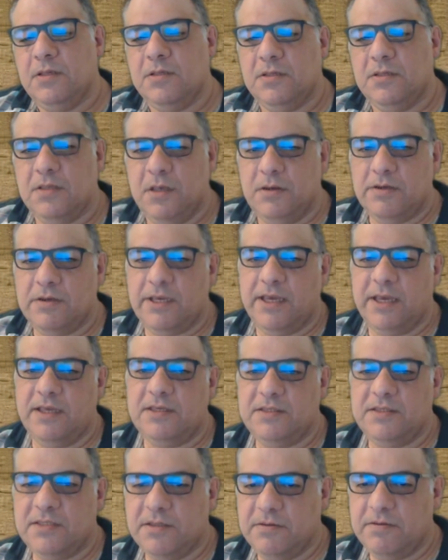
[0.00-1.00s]
Okay,
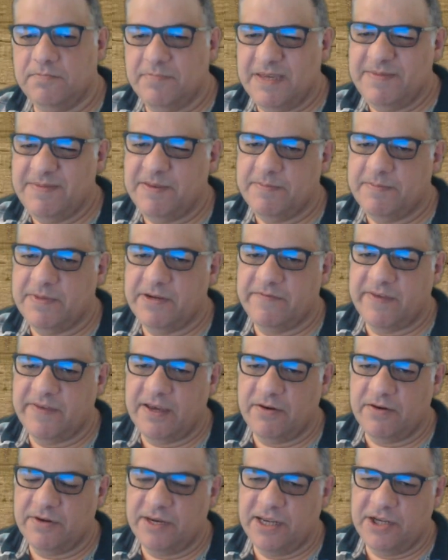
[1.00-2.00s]
so maybe a bit of
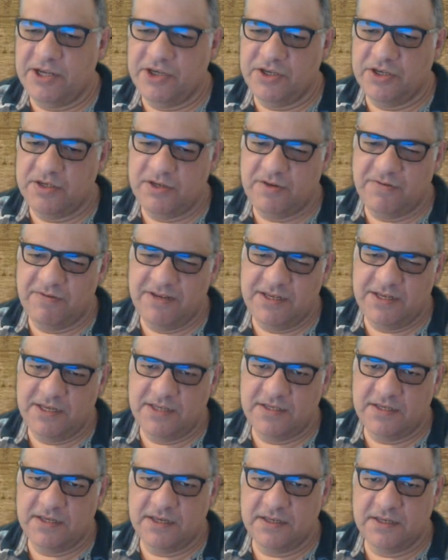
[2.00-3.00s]
calculation. Queen
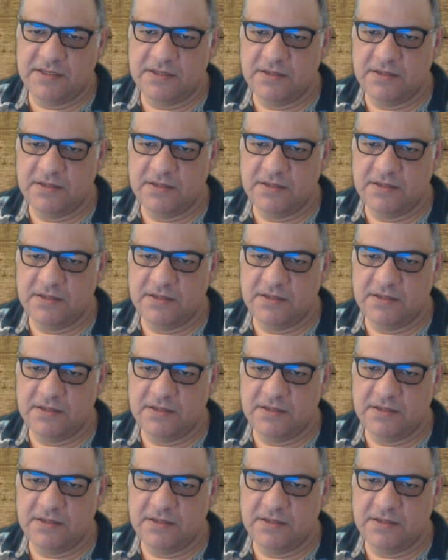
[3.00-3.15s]
d6.